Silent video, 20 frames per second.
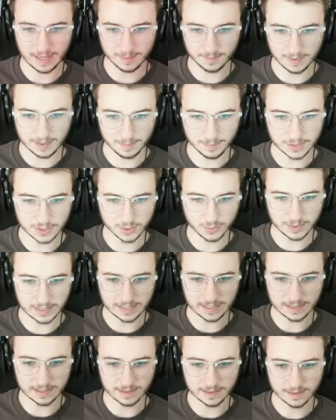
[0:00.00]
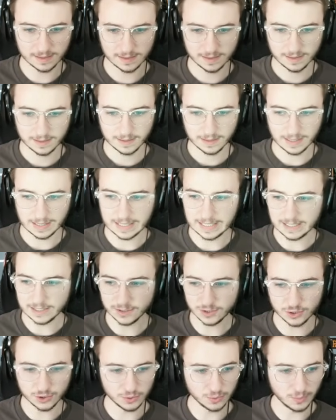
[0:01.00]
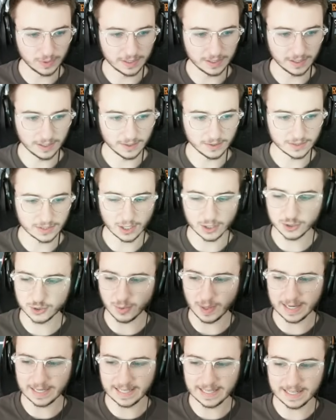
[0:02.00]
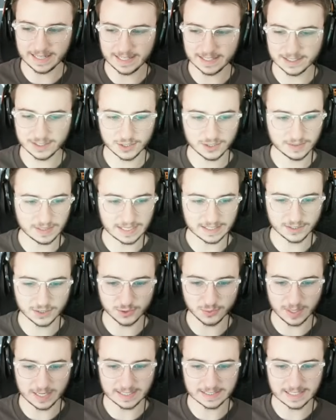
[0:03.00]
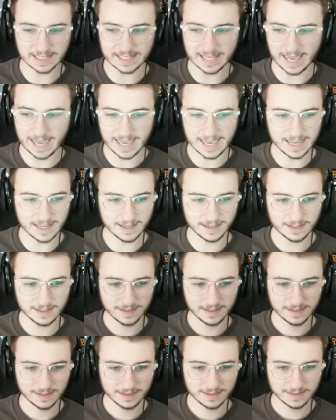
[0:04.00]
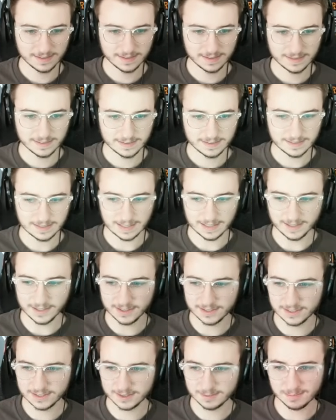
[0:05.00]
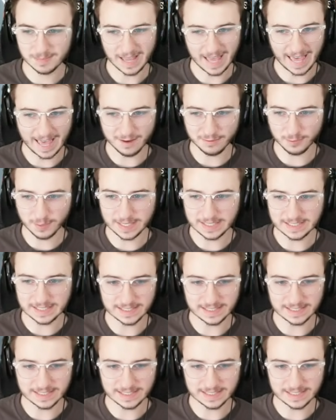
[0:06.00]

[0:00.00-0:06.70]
that in between these two windows. I'll try to get it as, as straight as I can. That looks halfway